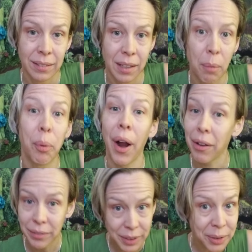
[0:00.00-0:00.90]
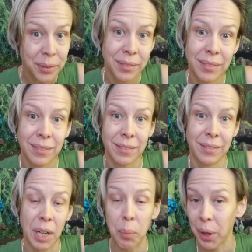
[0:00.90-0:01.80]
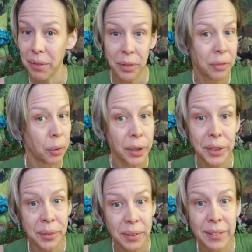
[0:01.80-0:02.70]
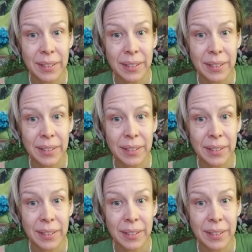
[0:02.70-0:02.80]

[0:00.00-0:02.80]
I'm proud of you. I'm grateful for you.